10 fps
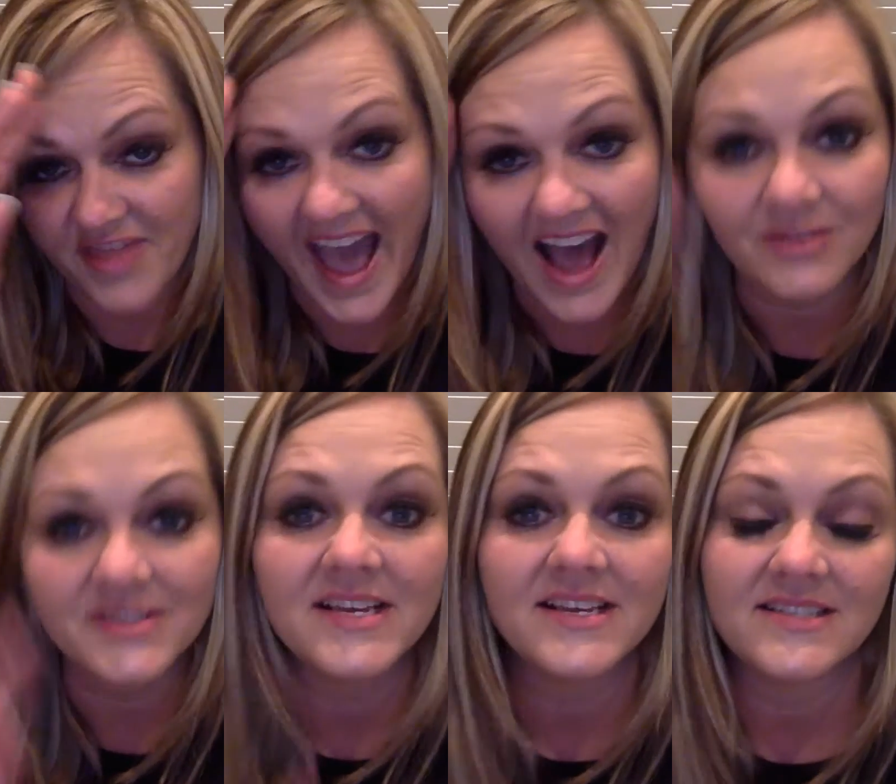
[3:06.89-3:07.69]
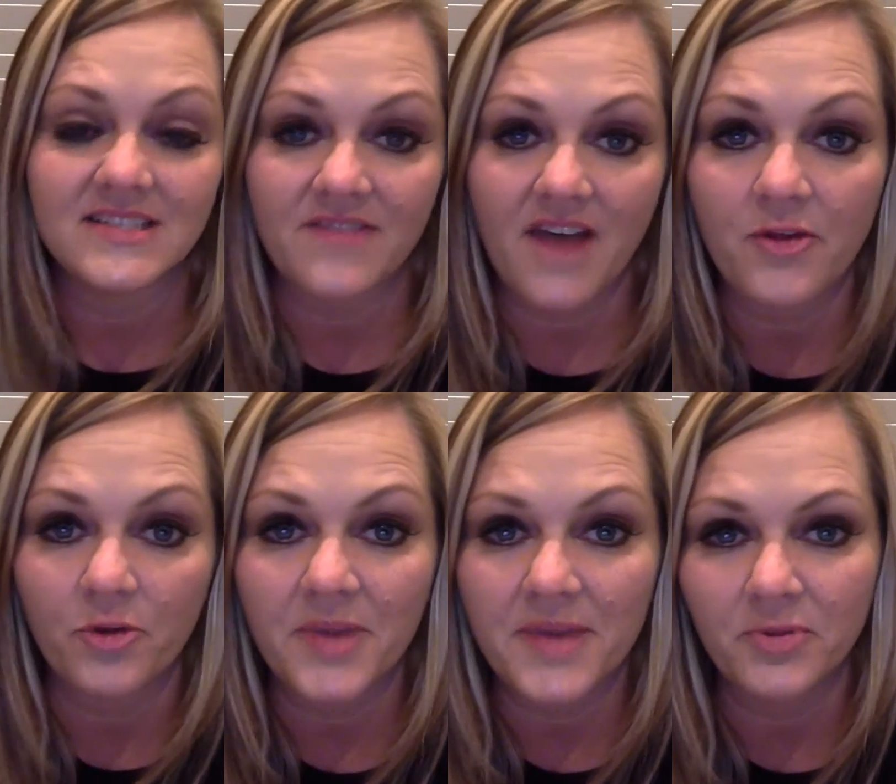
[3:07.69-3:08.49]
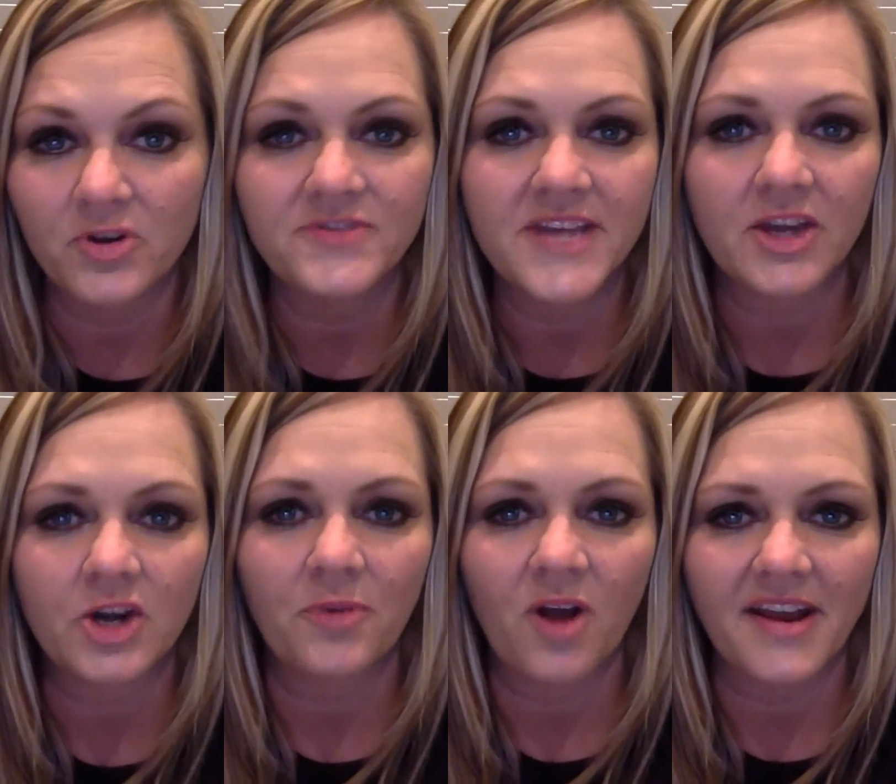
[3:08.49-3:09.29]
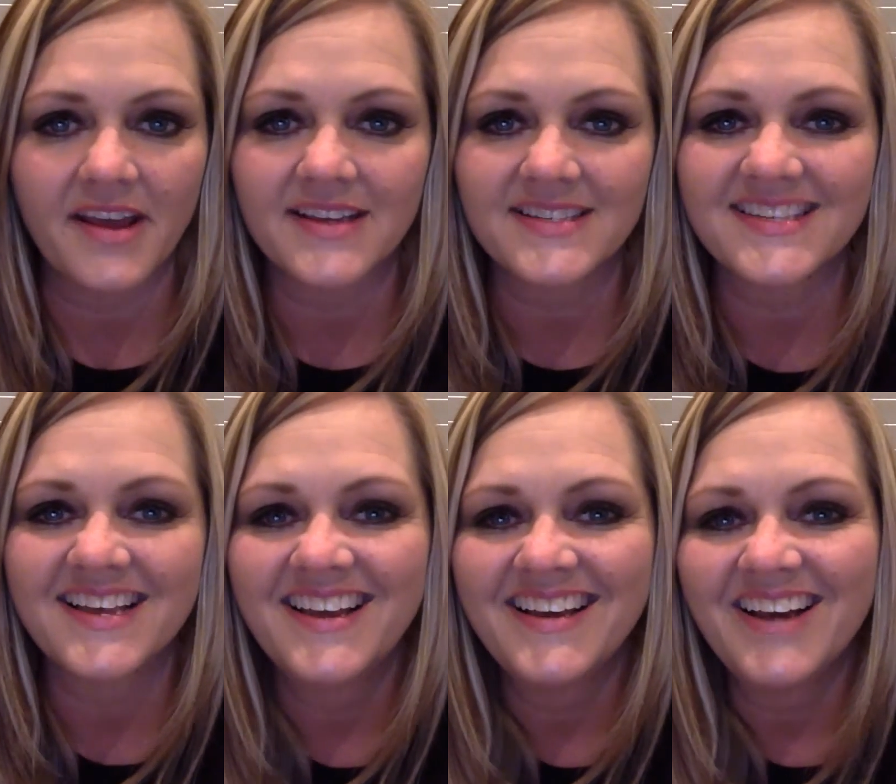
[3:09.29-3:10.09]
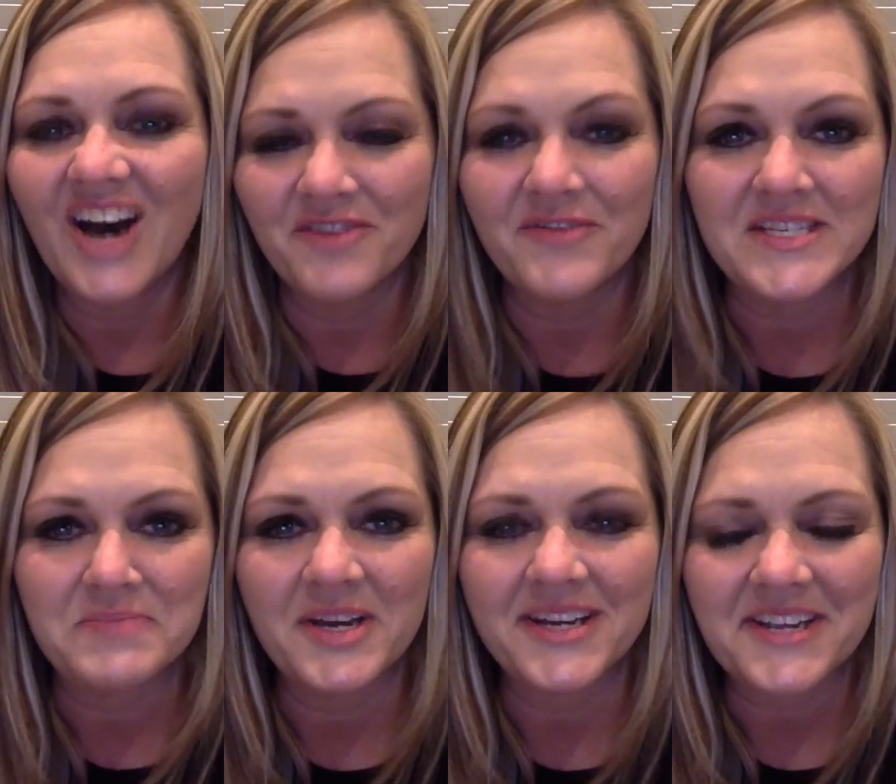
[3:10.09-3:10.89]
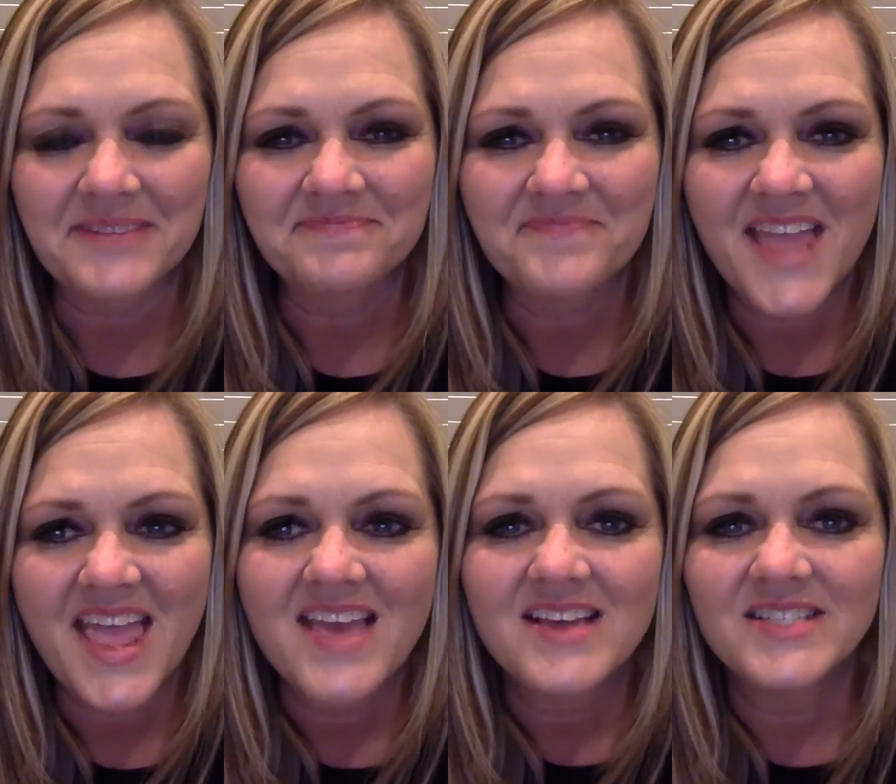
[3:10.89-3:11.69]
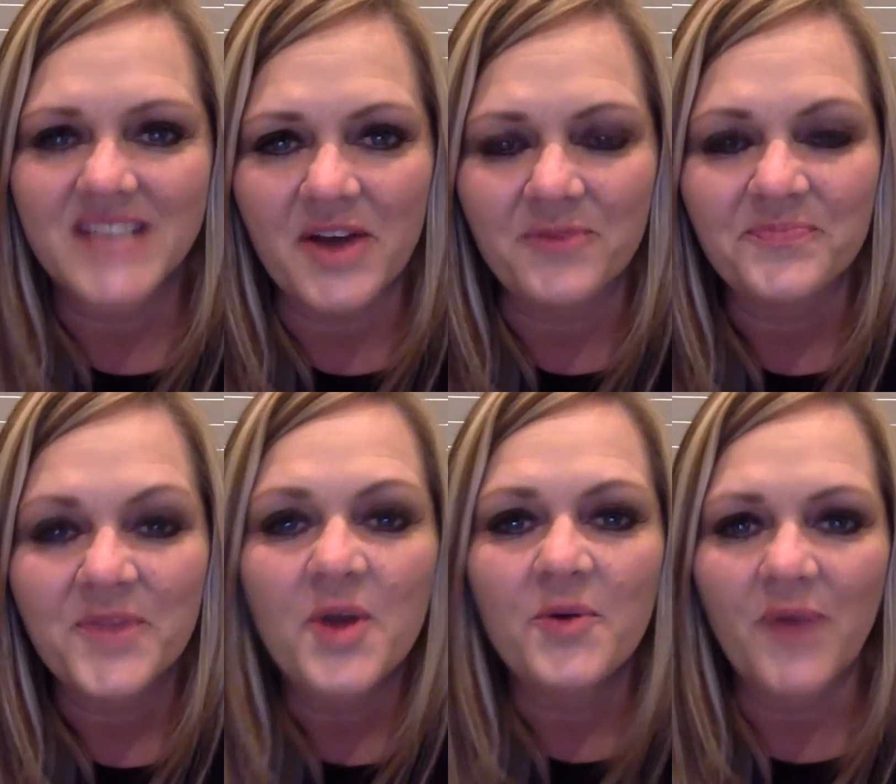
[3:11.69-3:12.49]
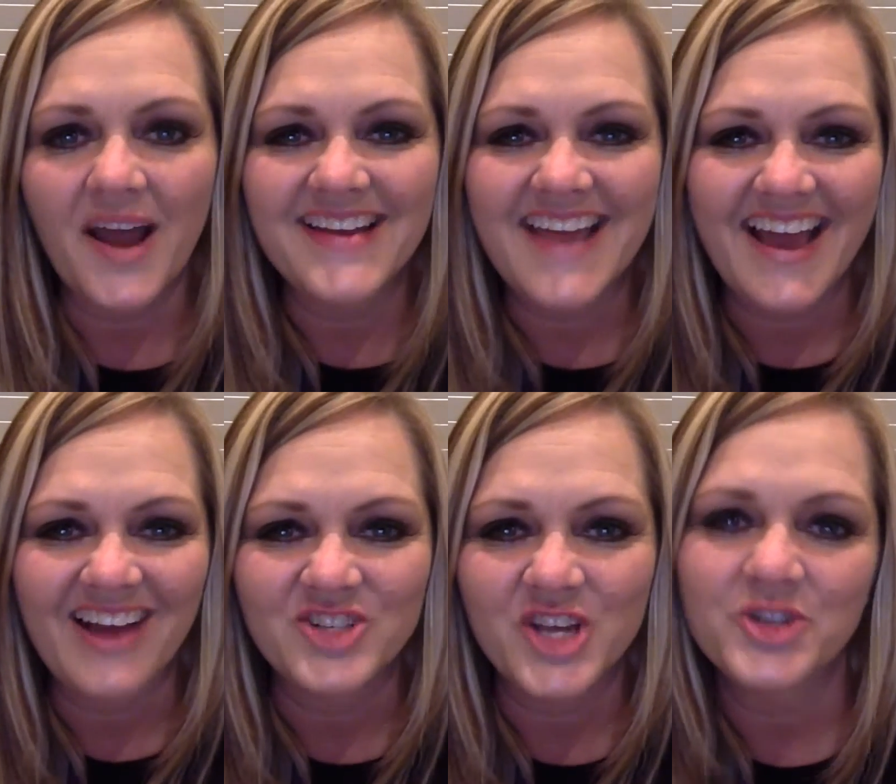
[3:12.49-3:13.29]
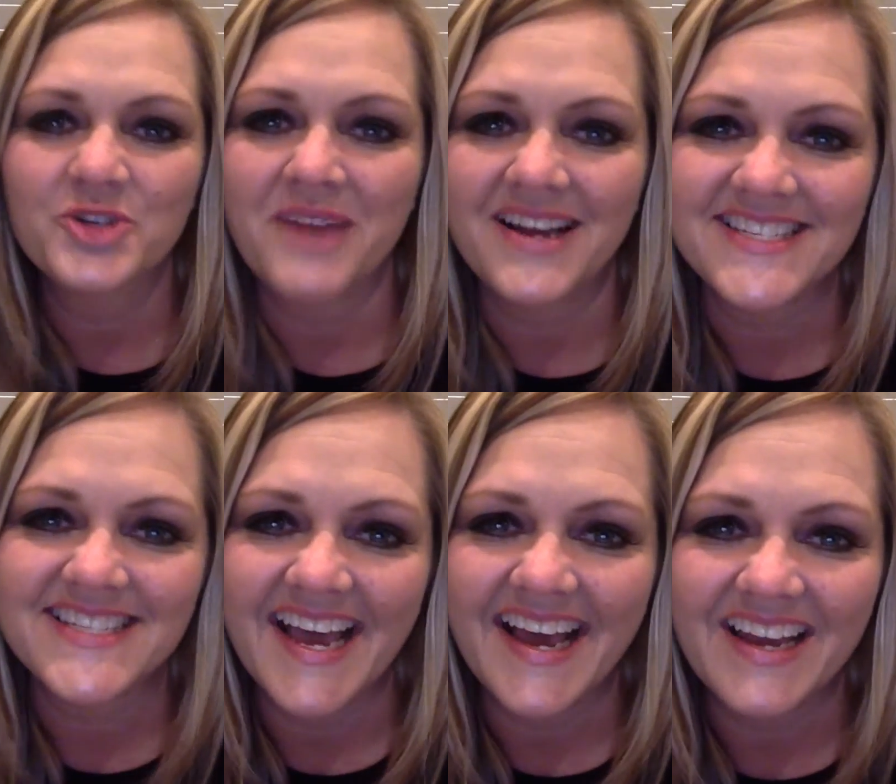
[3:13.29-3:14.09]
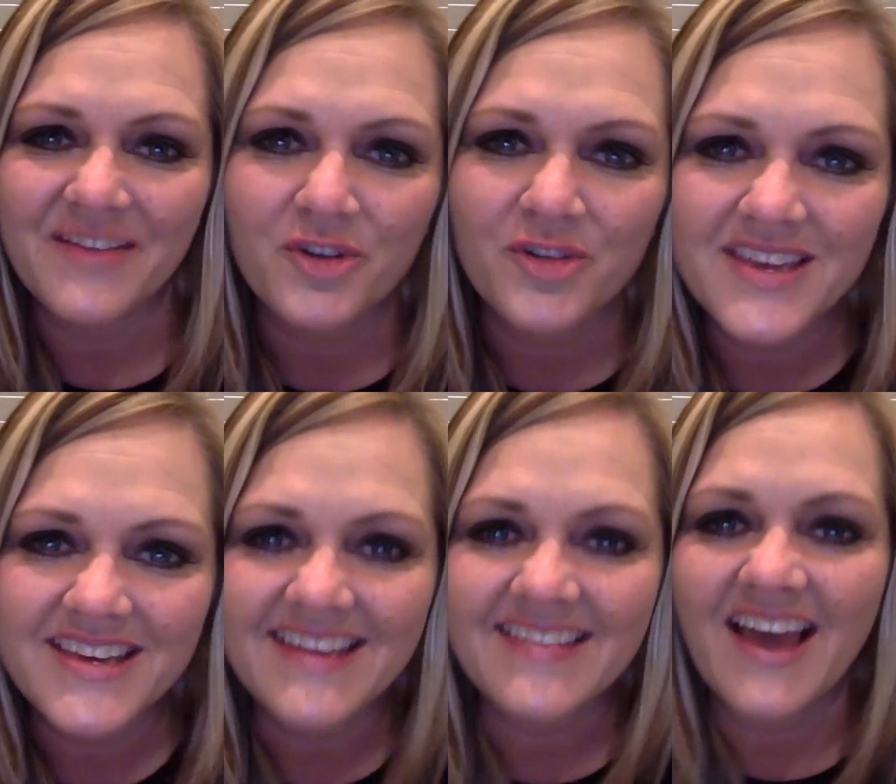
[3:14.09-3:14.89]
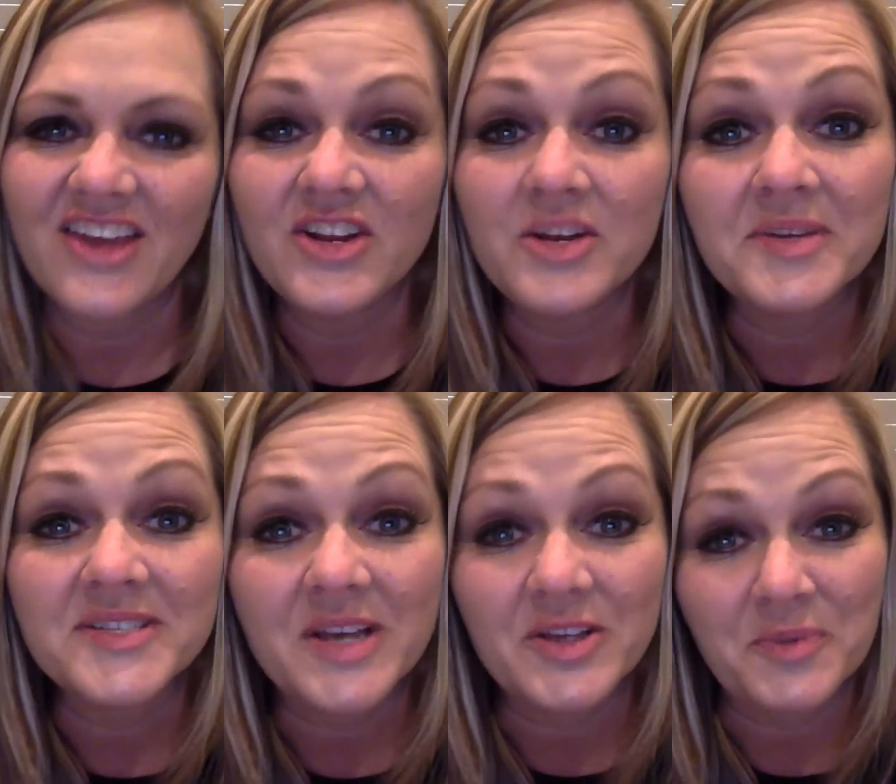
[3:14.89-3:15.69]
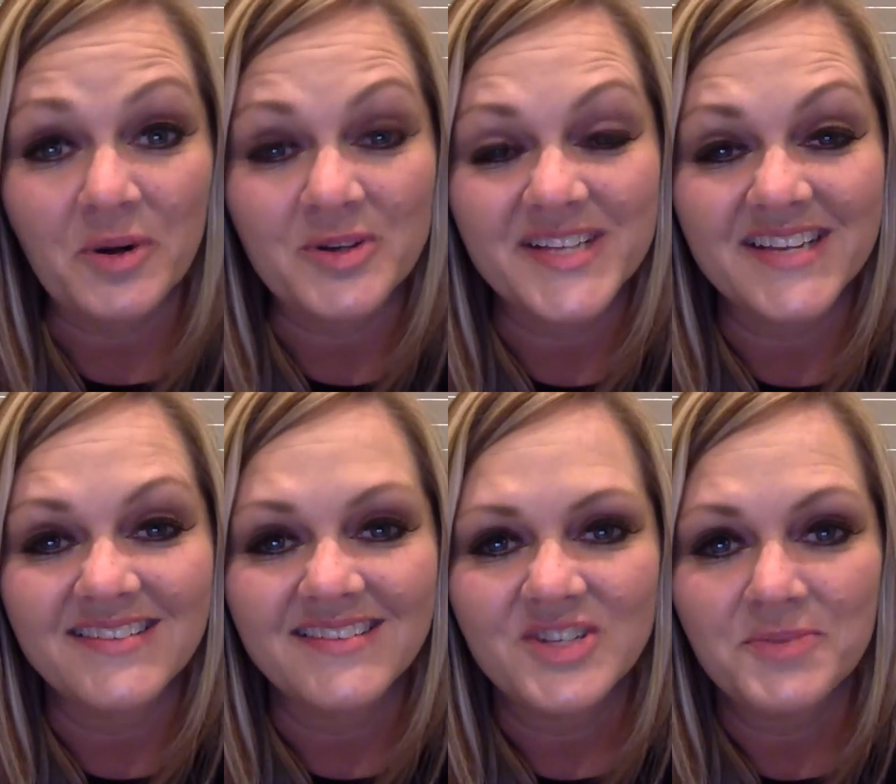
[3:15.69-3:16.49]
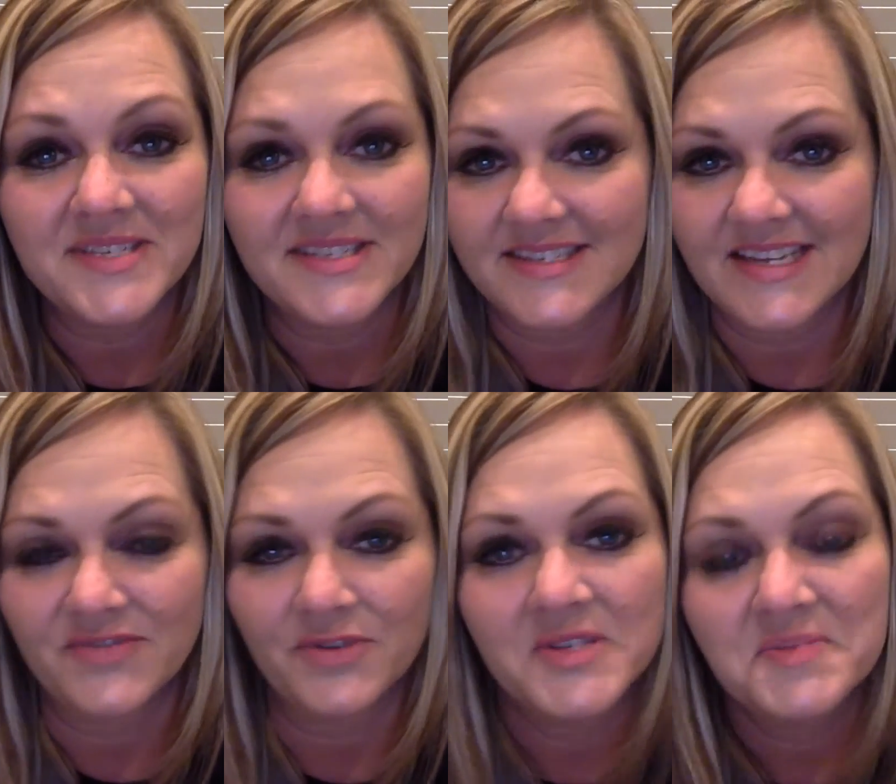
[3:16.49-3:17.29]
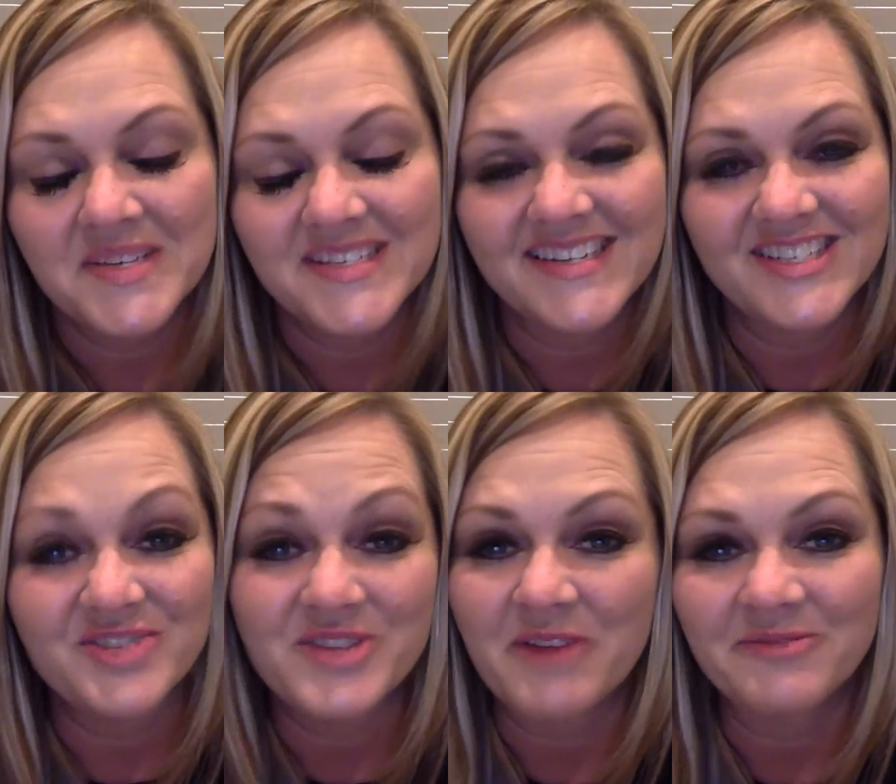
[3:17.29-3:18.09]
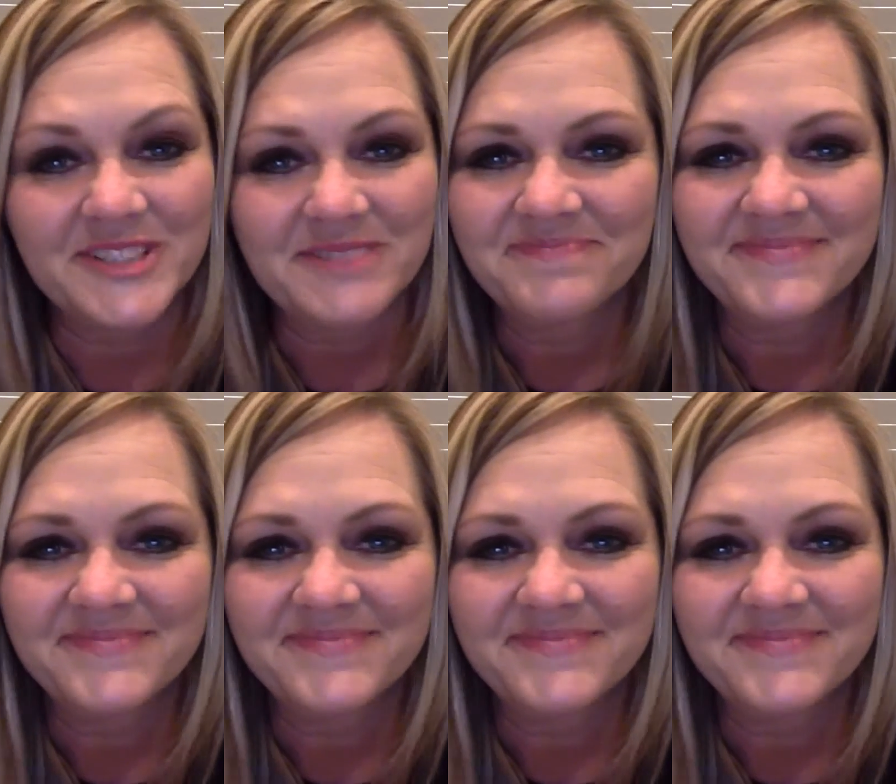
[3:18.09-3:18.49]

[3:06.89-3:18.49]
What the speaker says: thousands of other people who have taken our products on Facebook. So, right now, change your mindset if you're thinking that you need to be a salesperson to be successful in this business. You don't.